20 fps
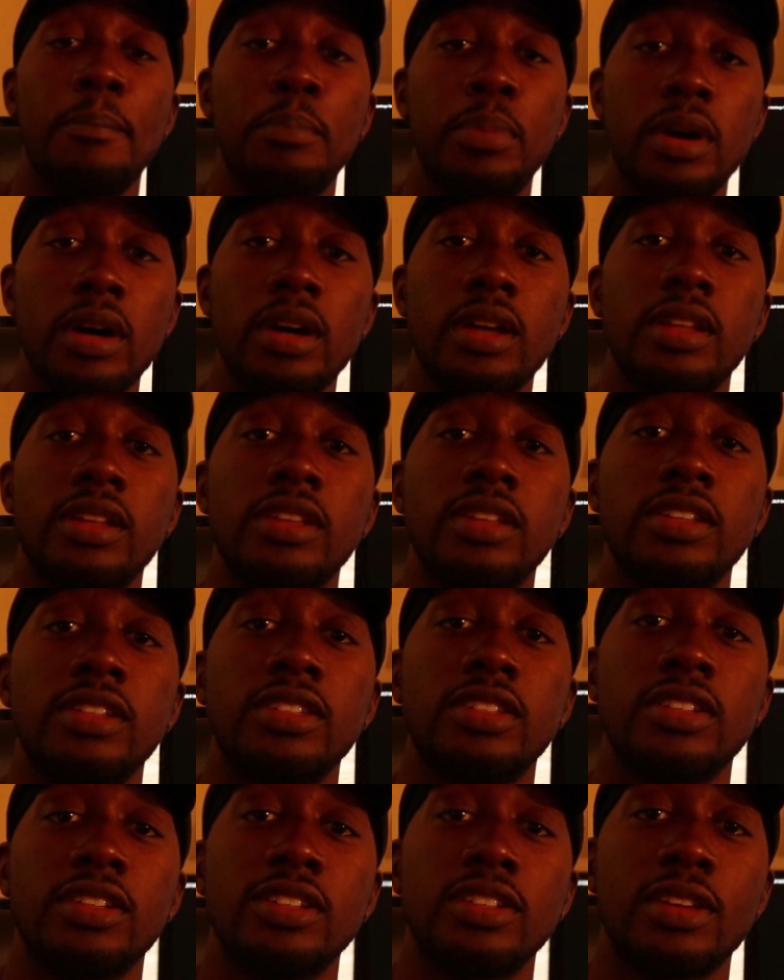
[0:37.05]
But
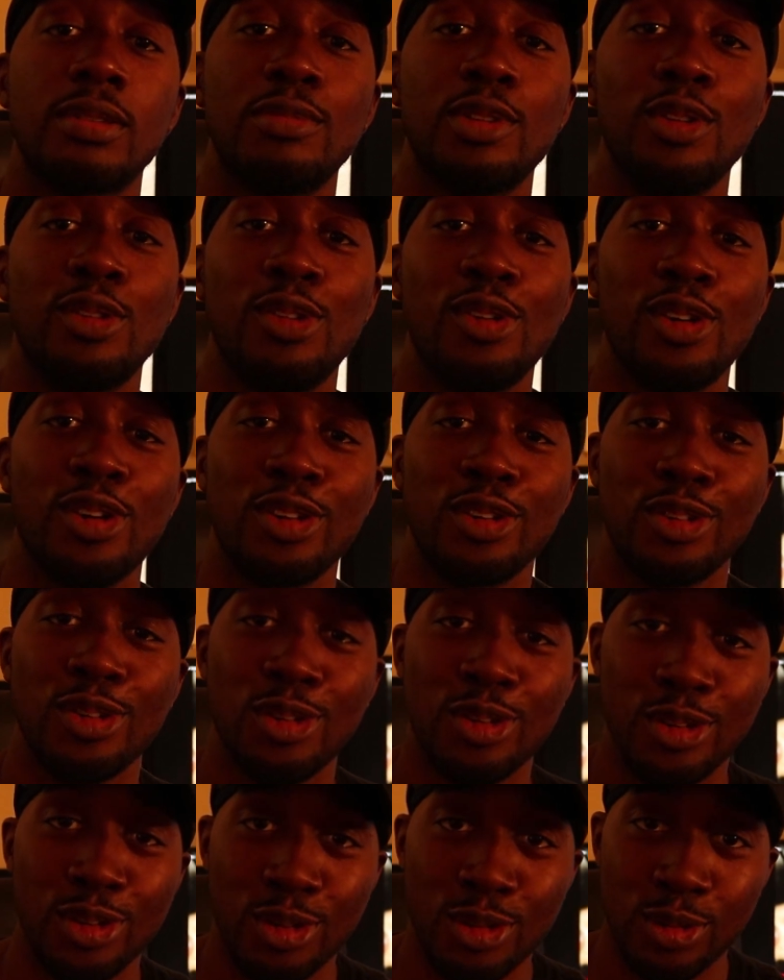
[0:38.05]
since I'm no longer
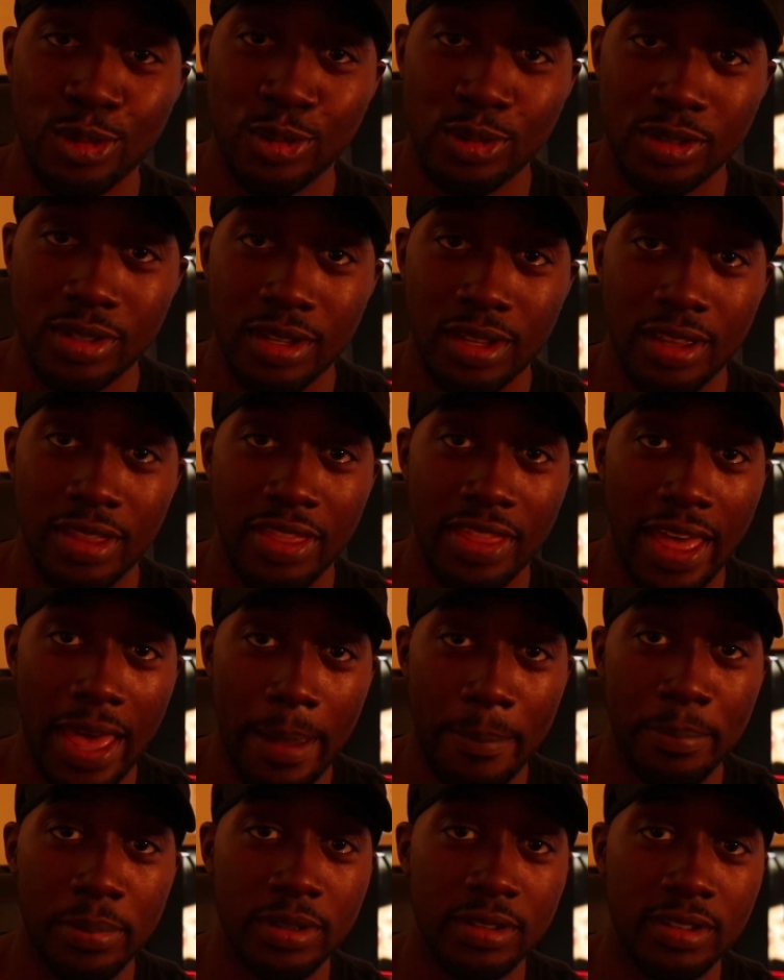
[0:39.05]
doing
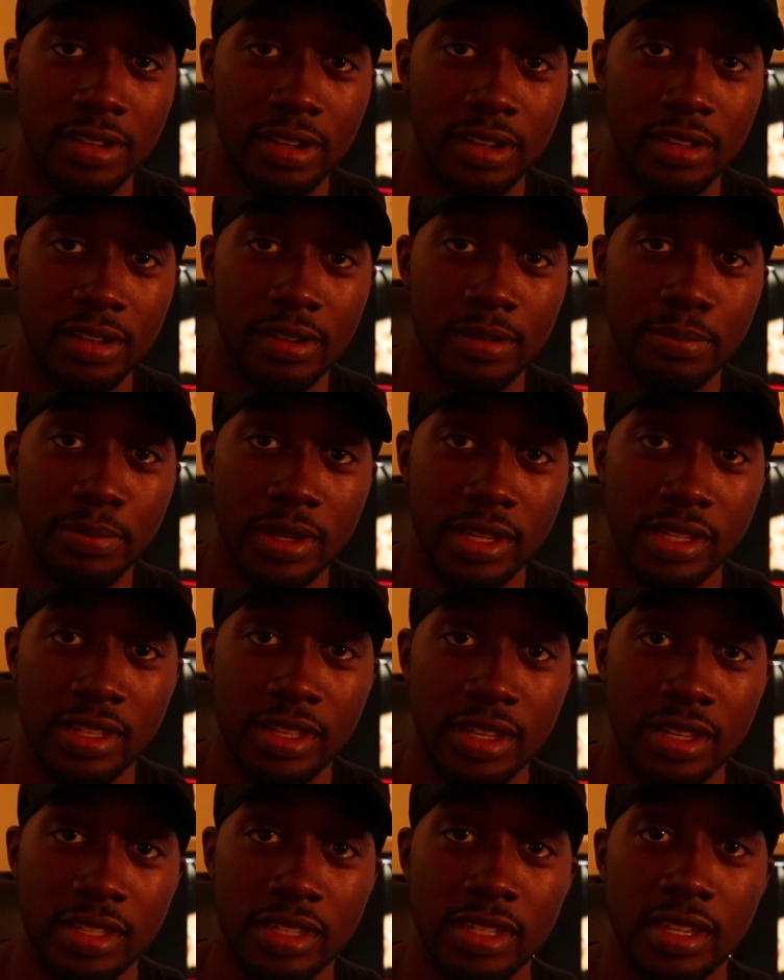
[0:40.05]
that particular
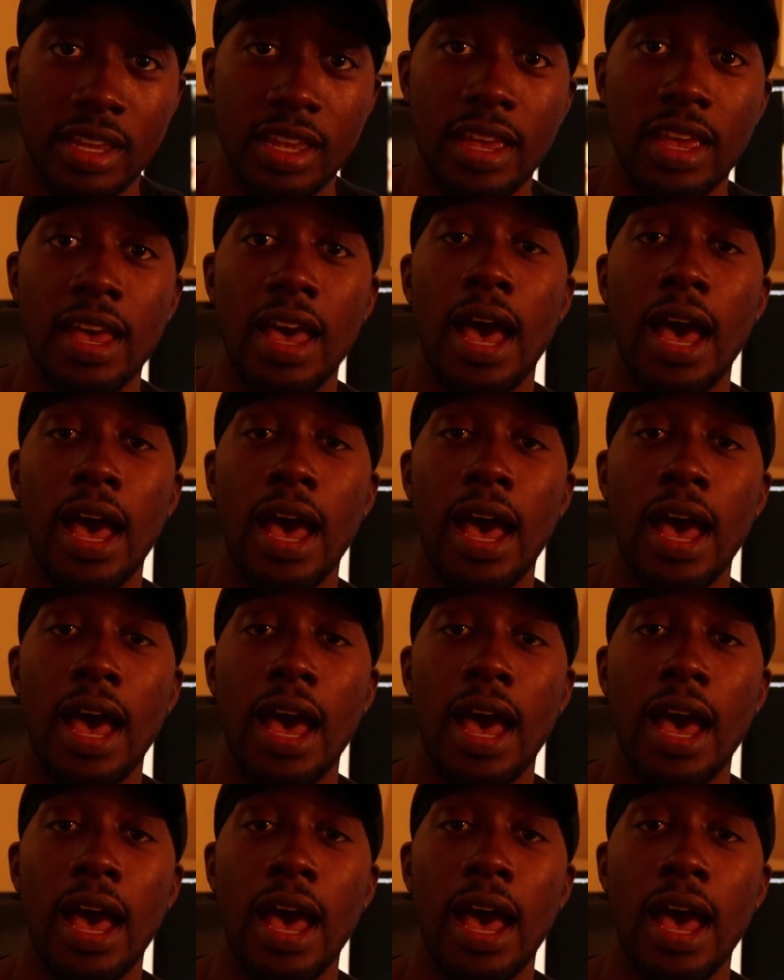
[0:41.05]
business,